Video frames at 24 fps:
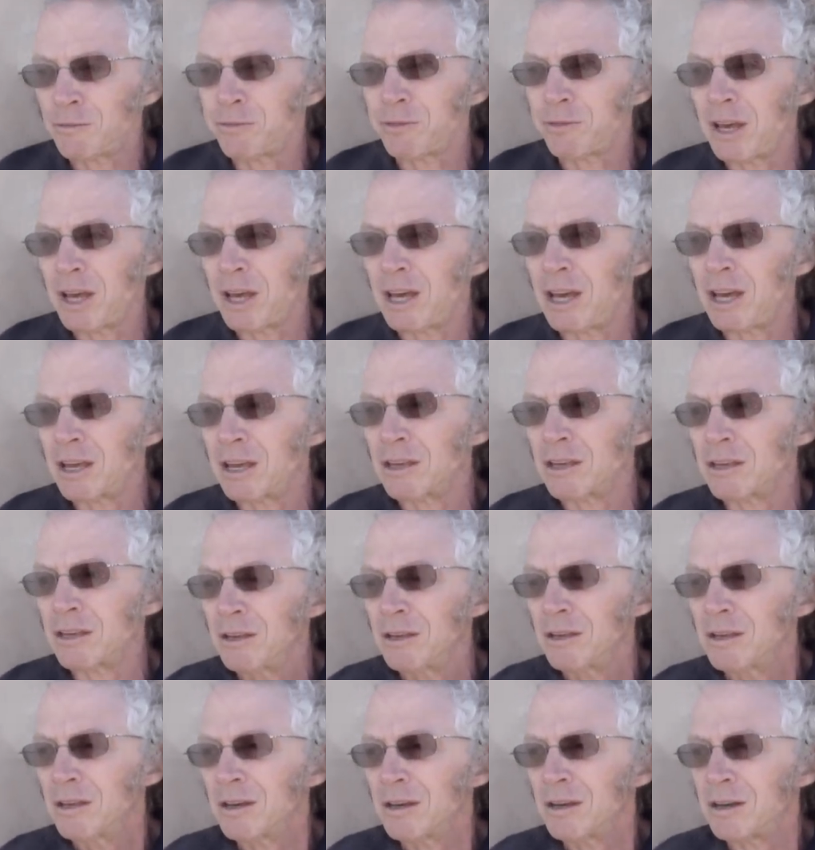flag
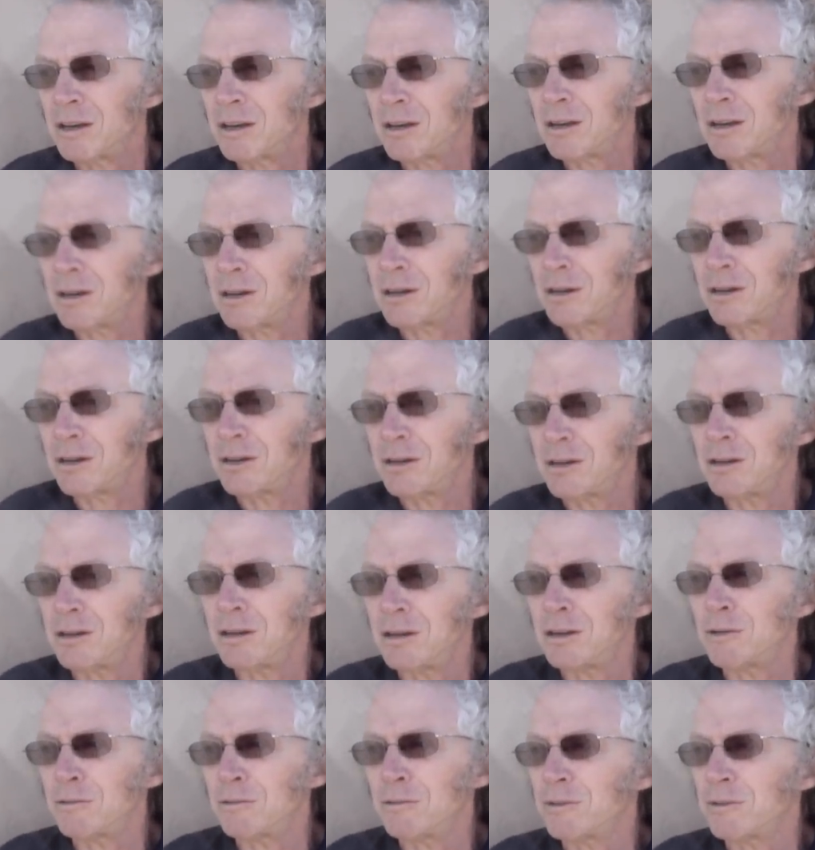
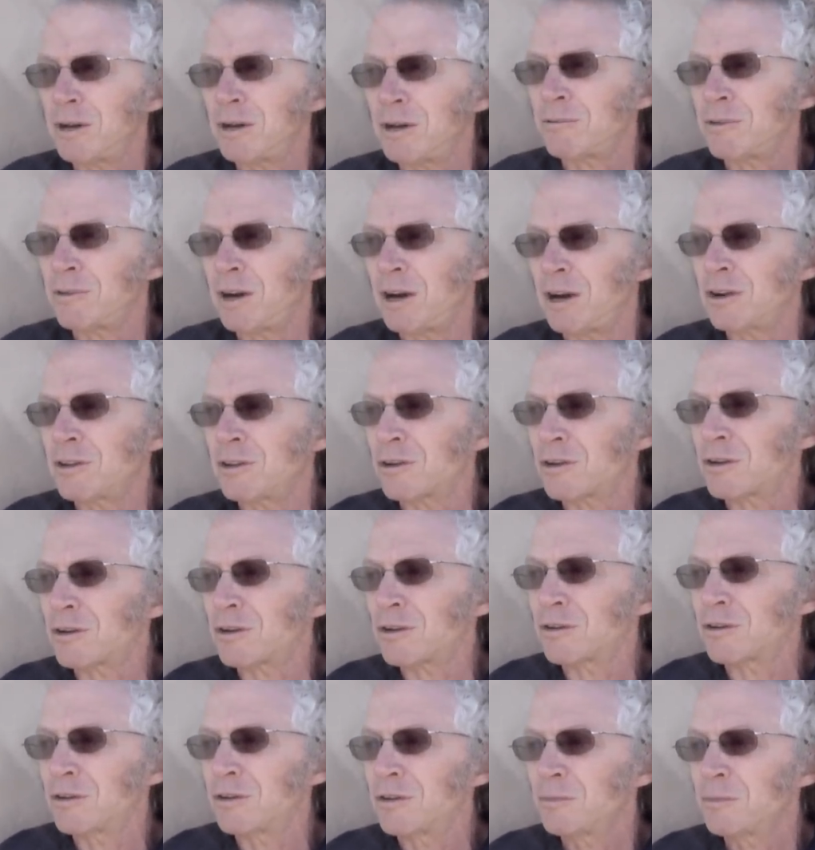of
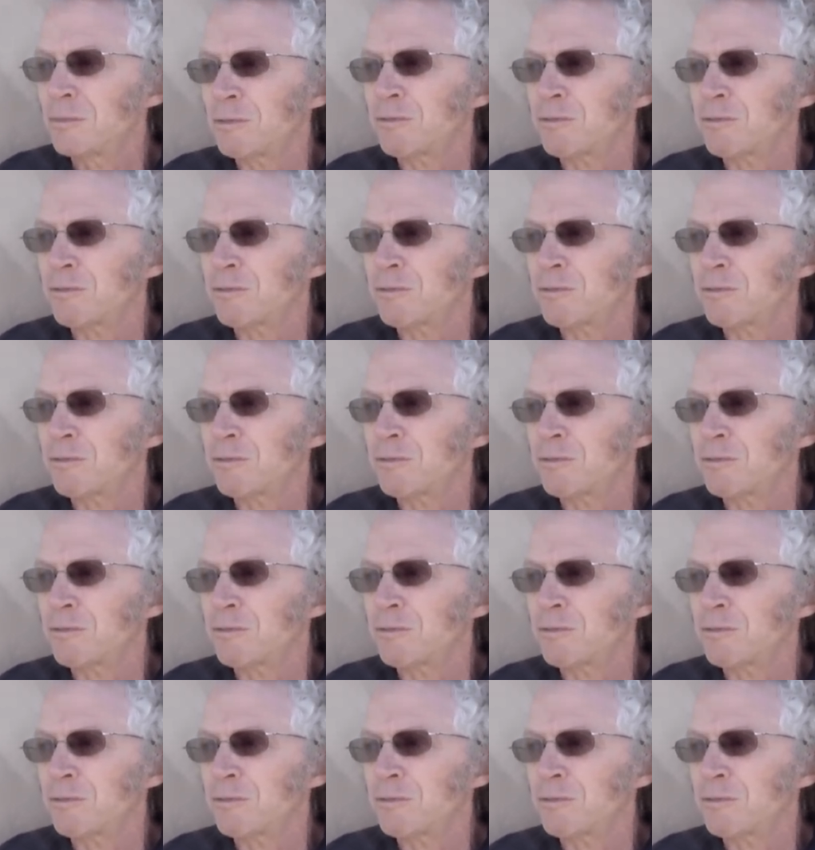honor